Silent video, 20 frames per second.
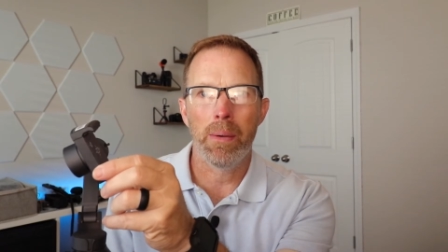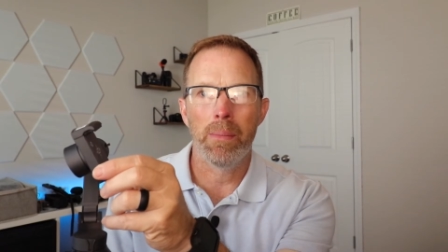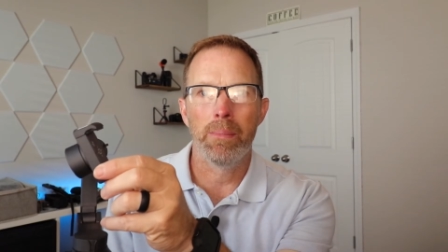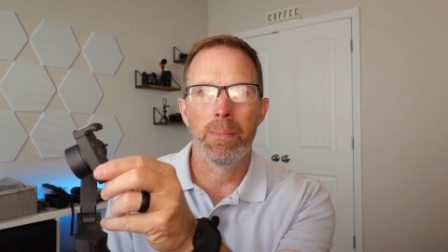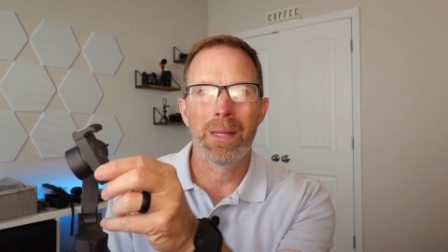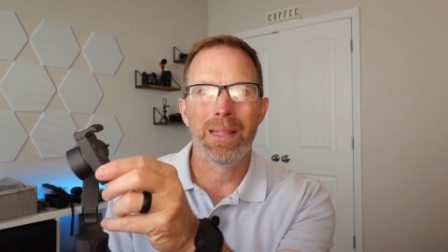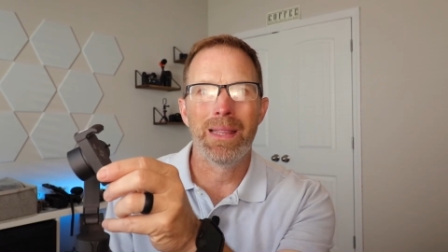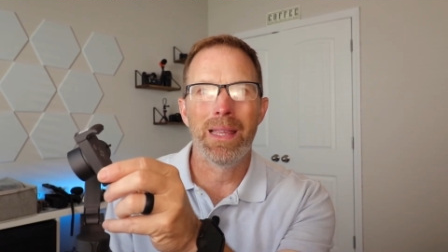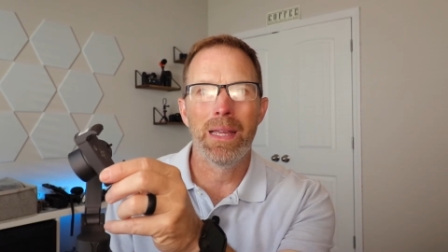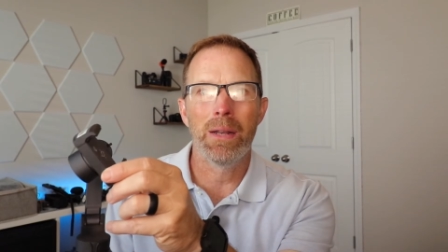
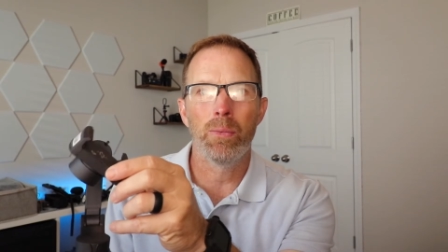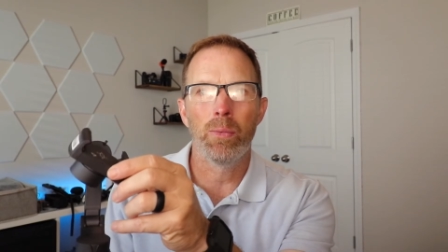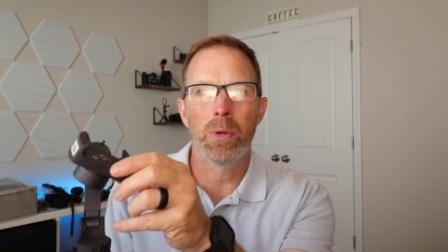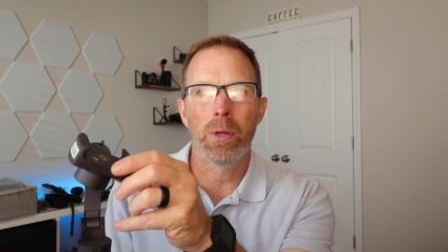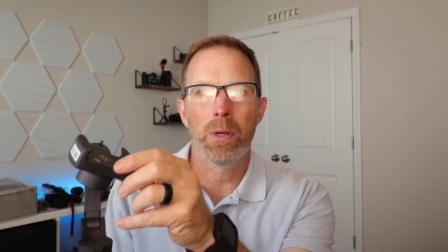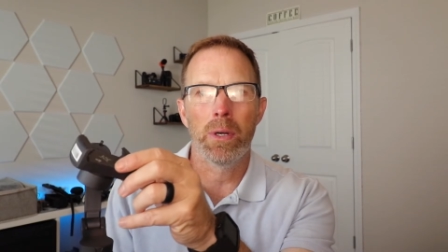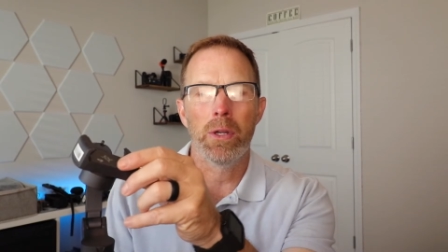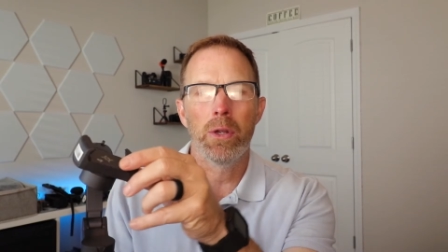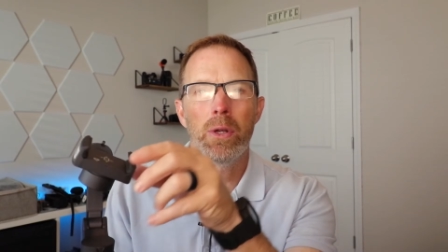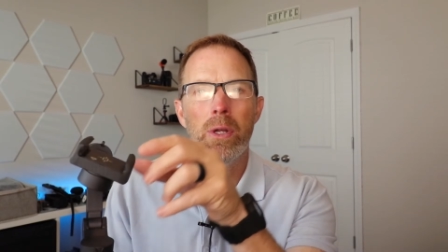but then
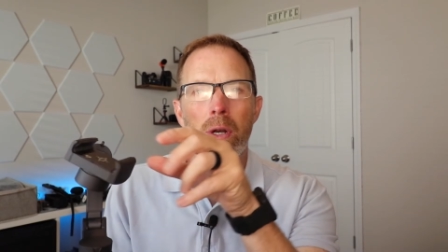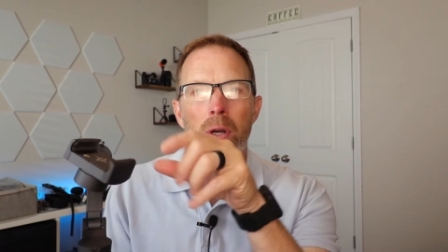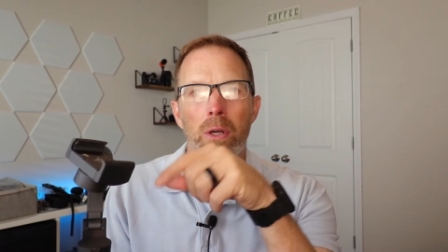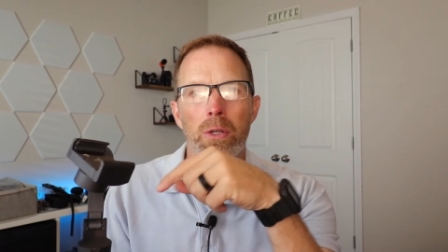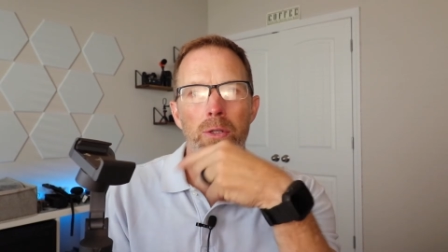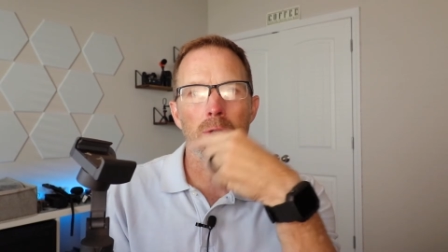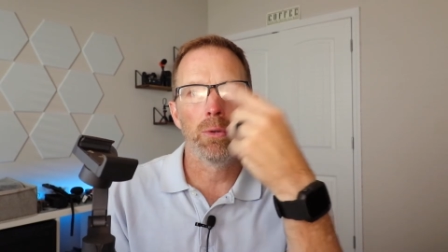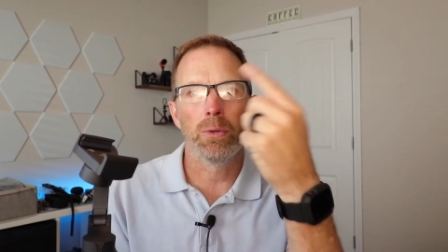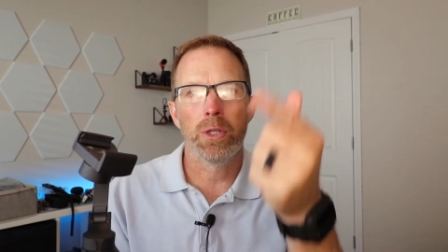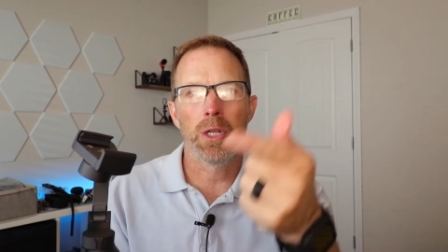you can
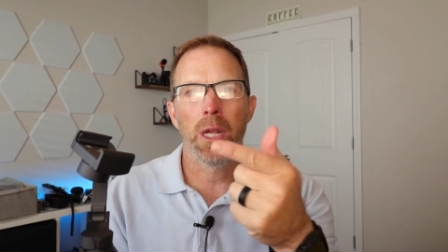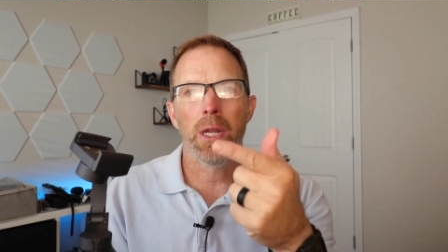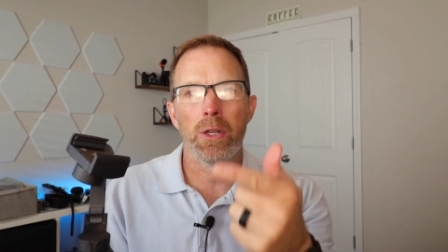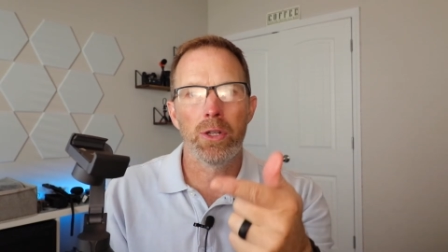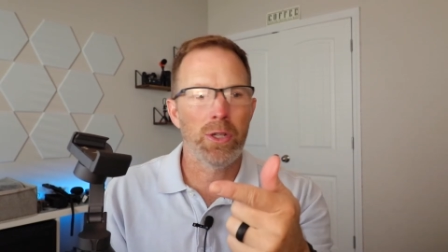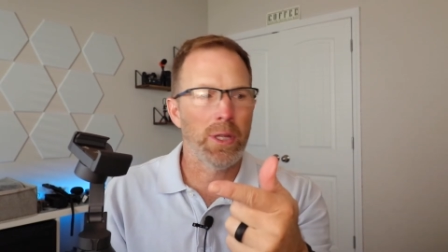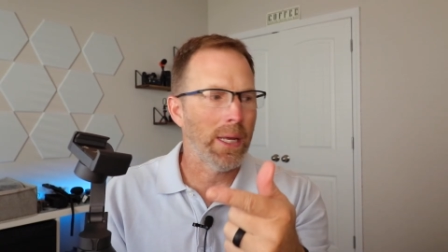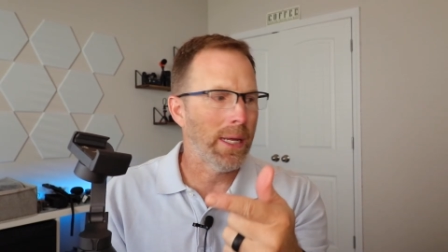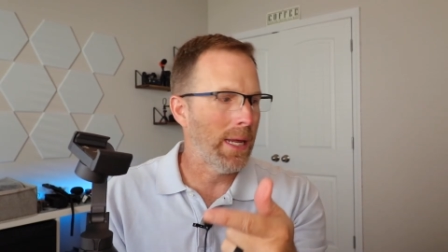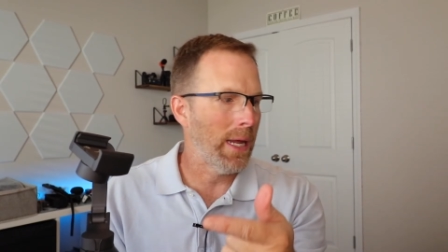also
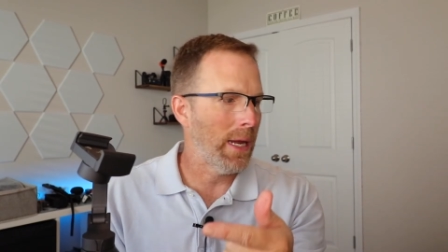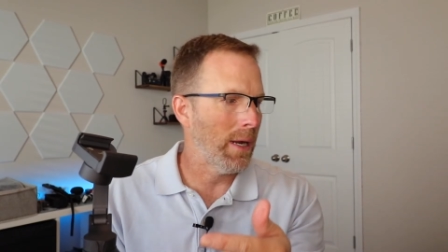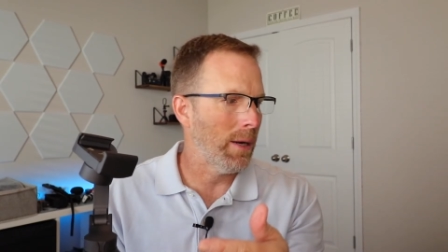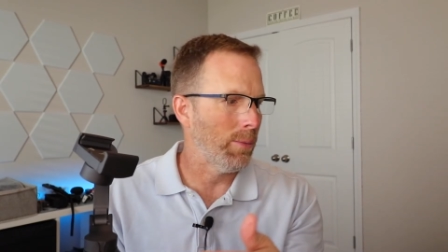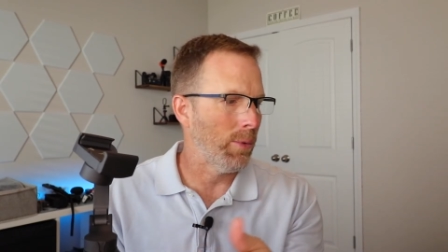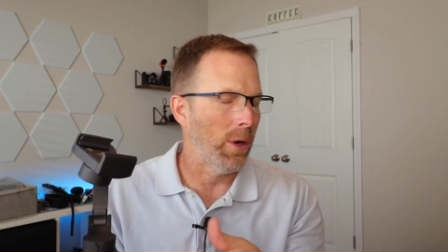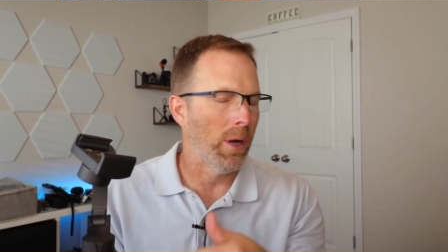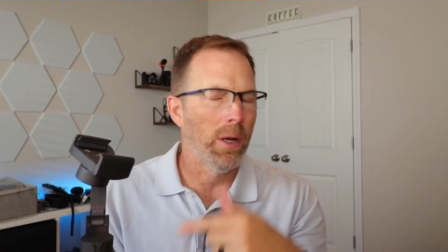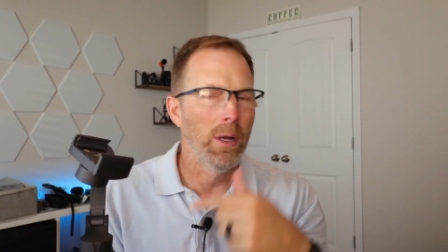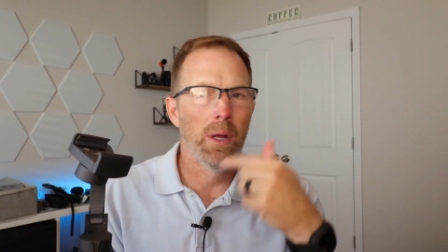change the
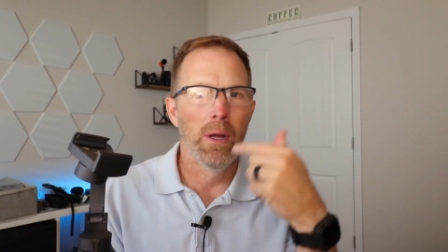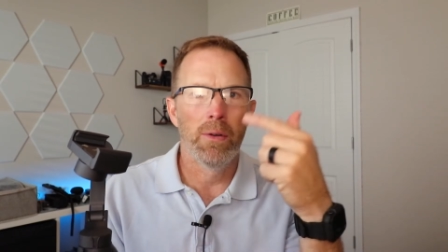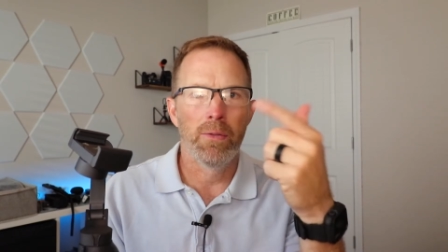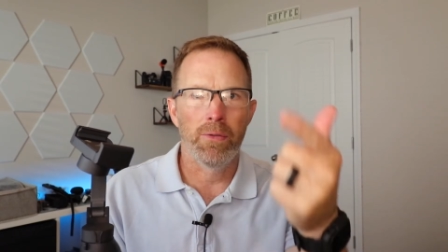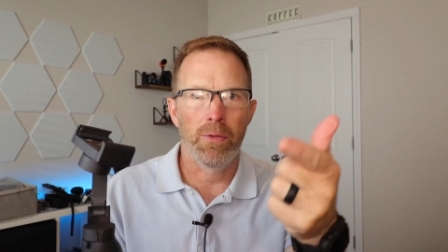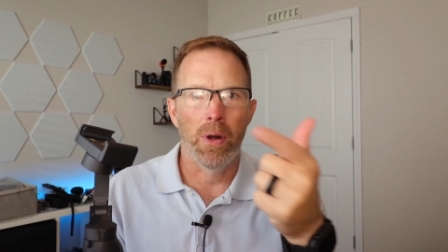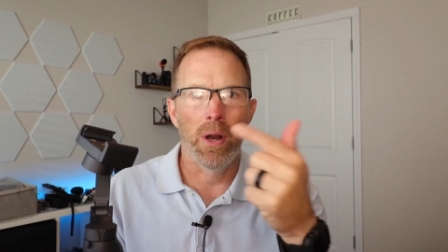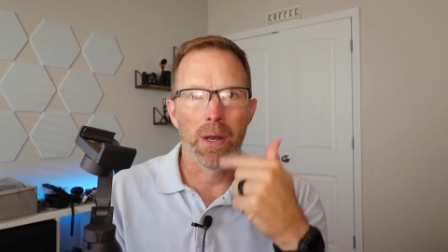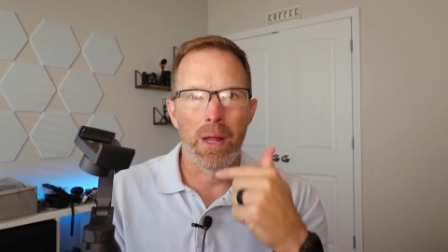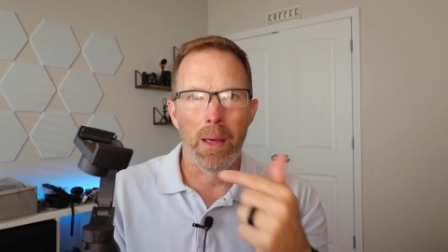camera
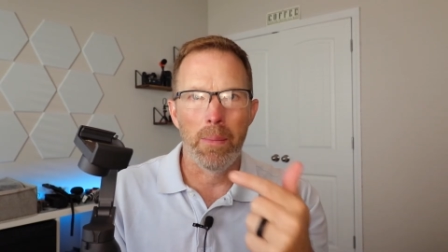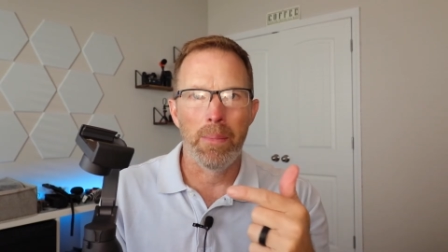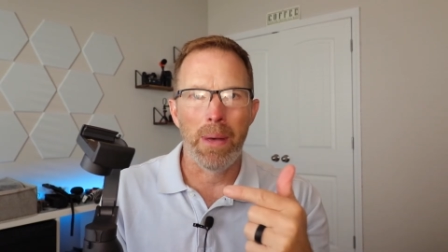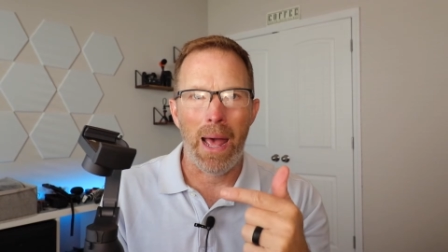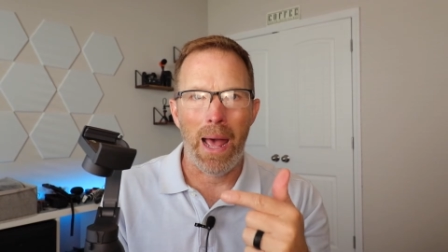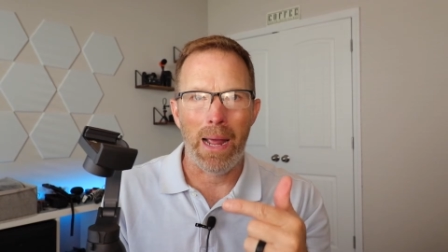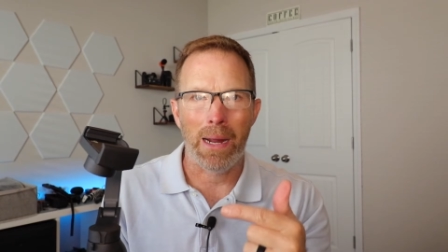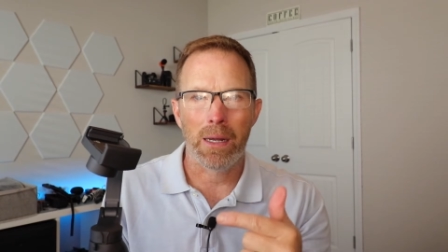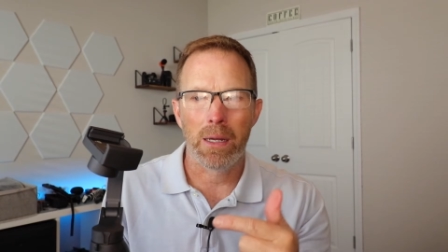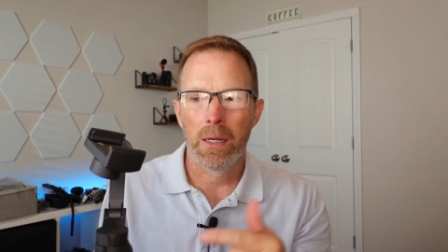front and
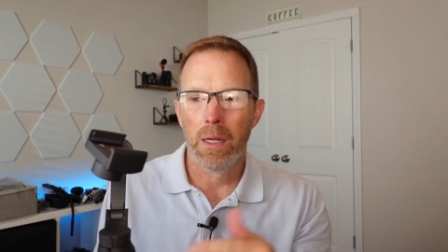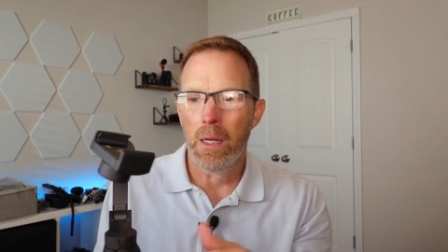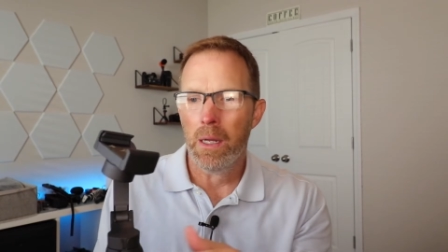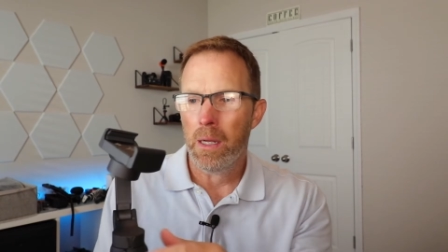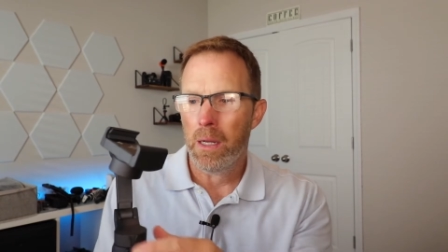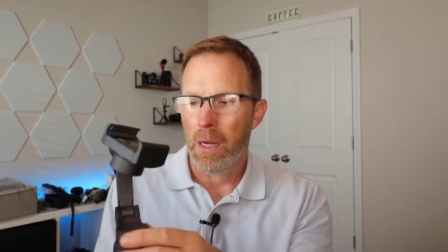back.